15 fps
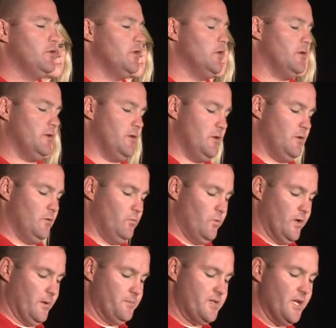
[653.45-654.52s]
DNA? N-
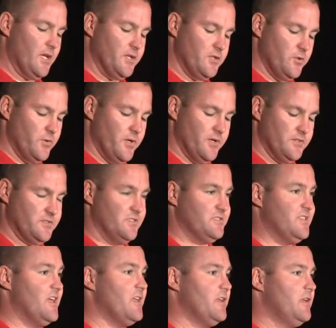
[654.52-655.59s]
what I'm telling you is
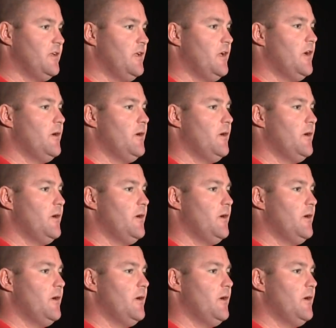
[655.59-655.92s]
is that